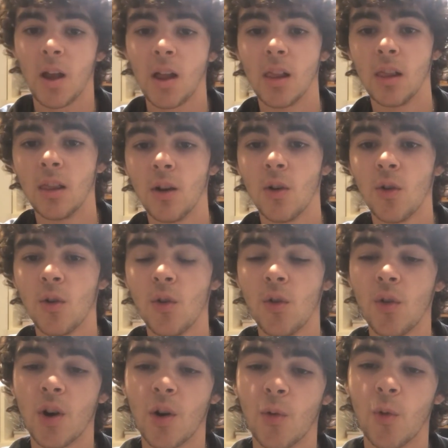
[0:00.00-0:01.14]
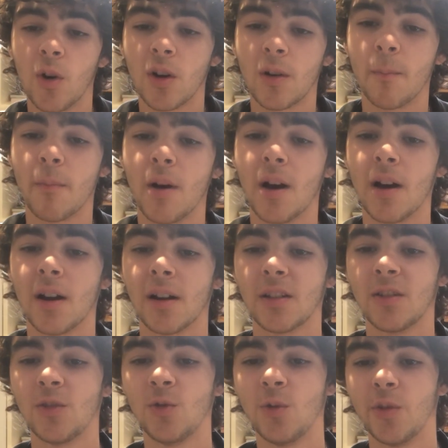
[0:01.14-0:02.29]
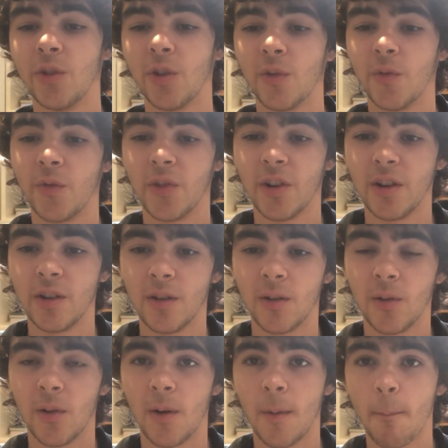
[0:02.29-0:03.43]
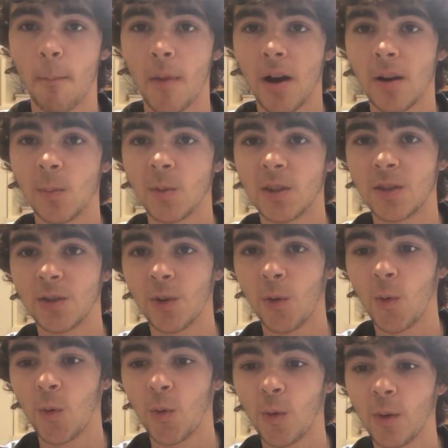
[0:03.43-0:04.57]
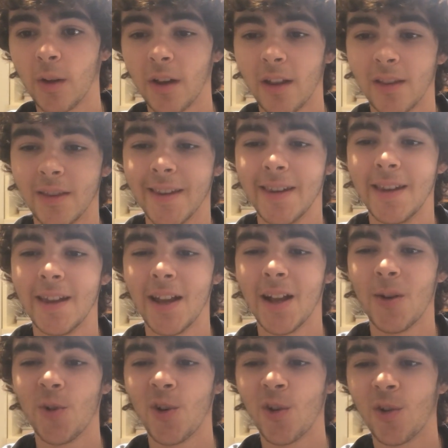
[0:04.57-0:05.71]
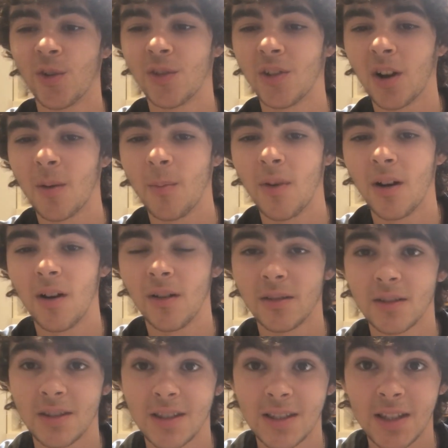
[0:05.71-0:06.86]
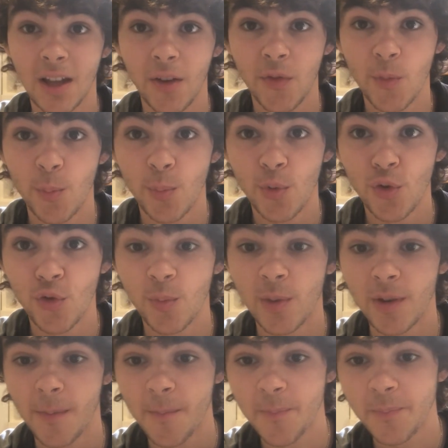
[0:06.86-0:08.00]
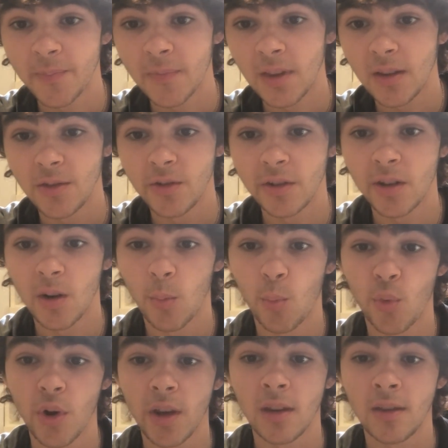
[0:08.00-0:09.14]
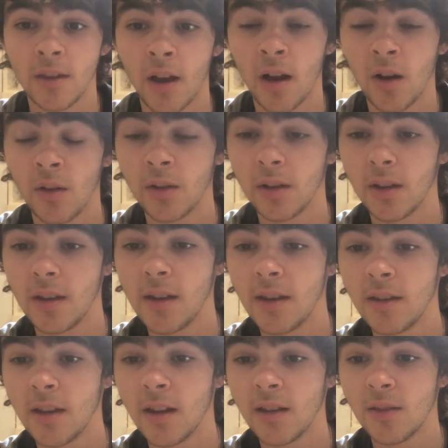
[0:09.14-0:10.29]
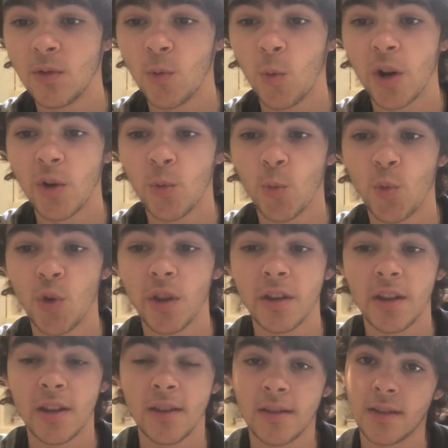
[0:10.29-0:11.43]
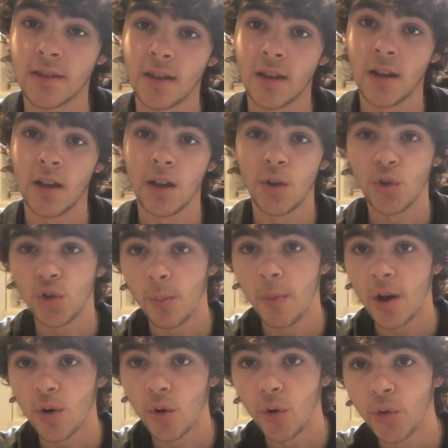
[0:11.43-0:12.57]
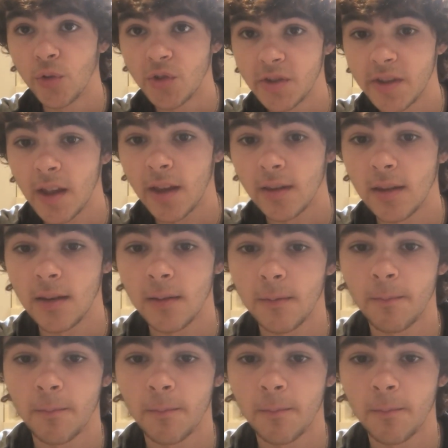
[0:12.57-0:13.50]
Hello and welcome back to another video. My name is Soul and today we're going to talk about self-improvement. I'm just going to break it down and get into what it really is to better understand it.